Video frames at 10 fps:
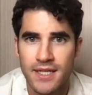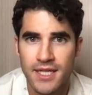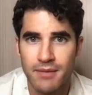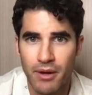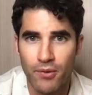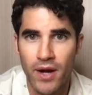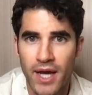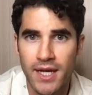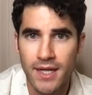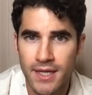Am I
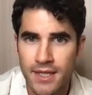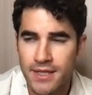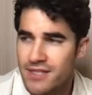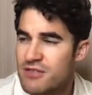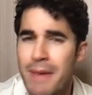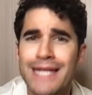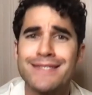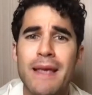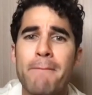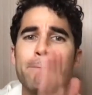right? Let's make
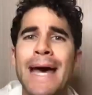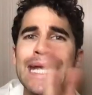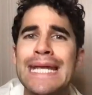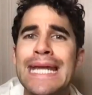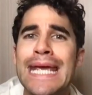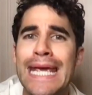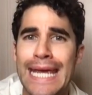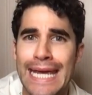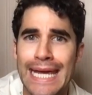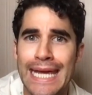some
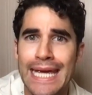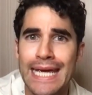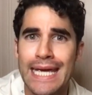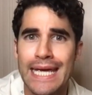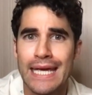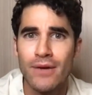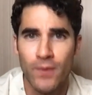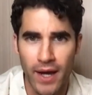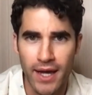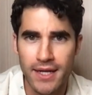money,
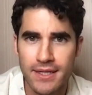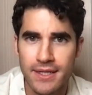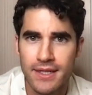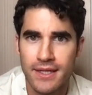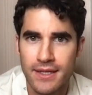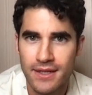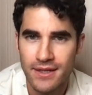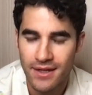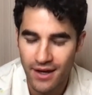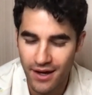right?
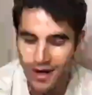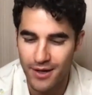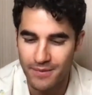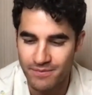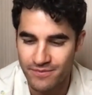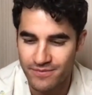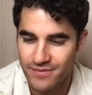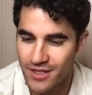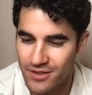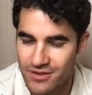
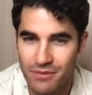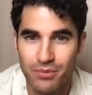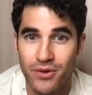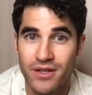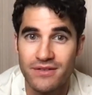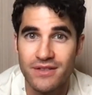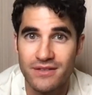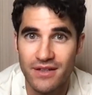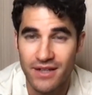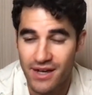At some point,
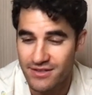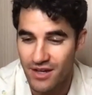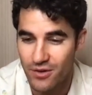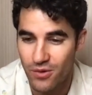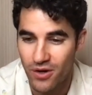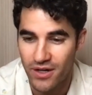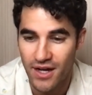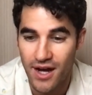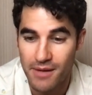a guy's got to work.